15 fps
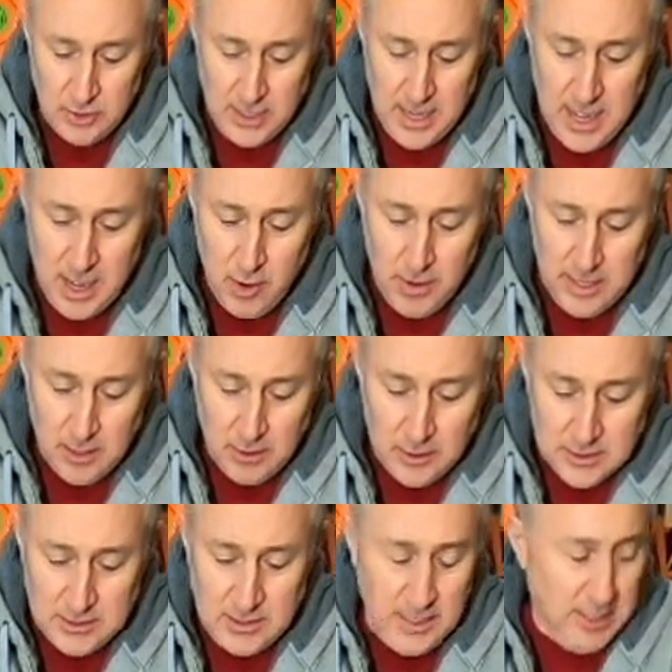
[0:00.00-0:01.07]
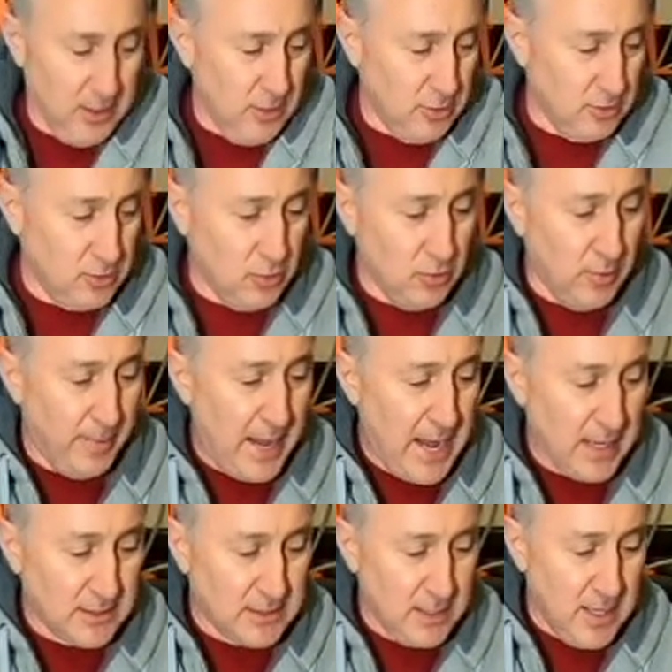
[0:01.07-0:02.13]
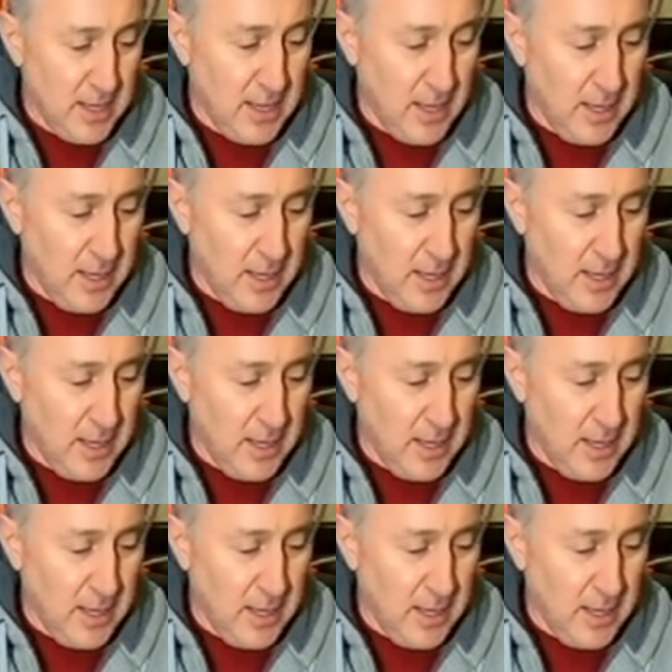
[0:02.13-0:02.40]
you how it looks in your toolbox.